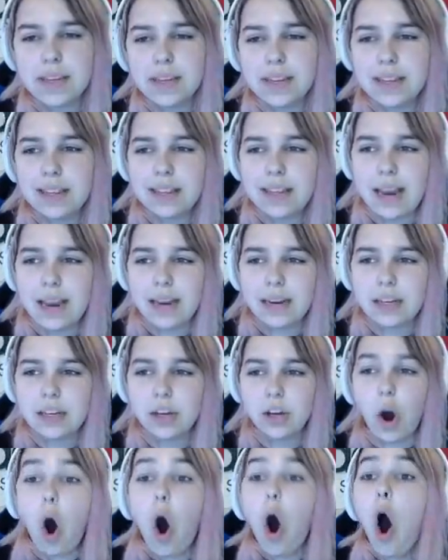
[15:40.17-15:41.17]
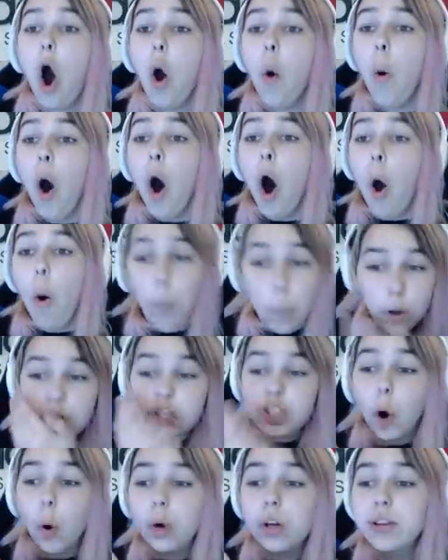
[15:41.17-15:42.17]
isn't that good. Oh, we're
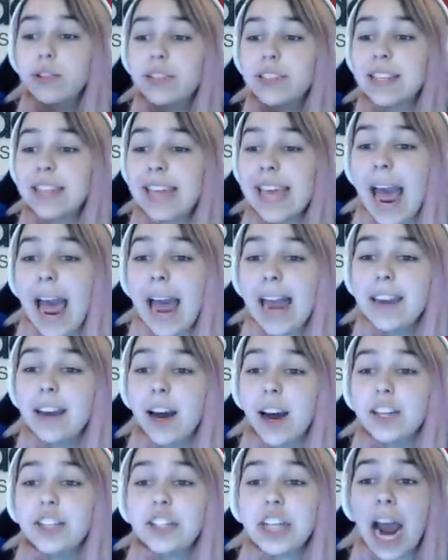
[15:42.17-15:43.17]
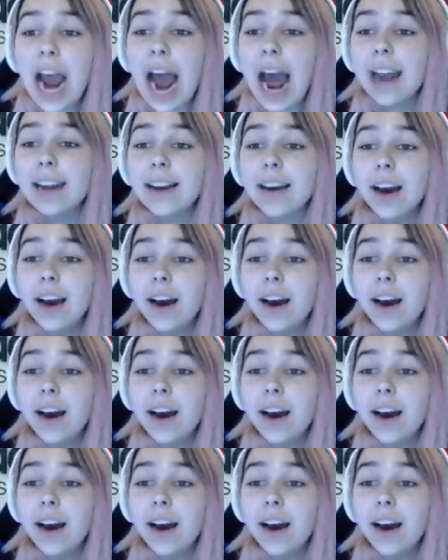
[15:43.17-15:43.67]
so close to the end, Chad.